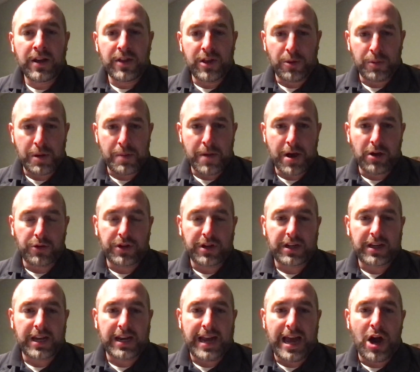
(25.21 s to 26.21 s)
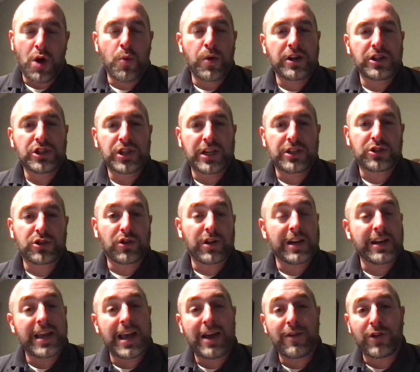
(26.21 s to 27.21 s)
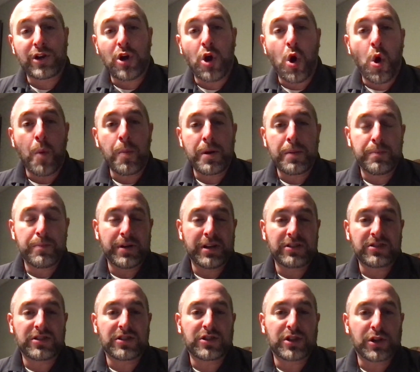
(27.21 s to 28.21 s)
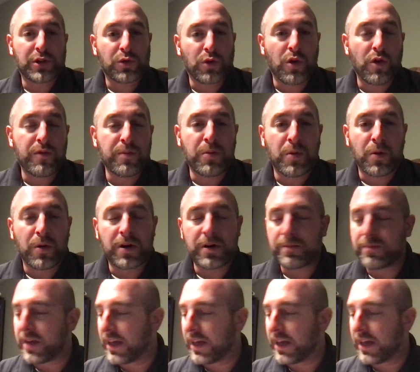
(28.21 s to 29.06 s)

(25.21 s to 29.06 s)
It'll be mailed into Canal Winchester, into every home and business in Groveport.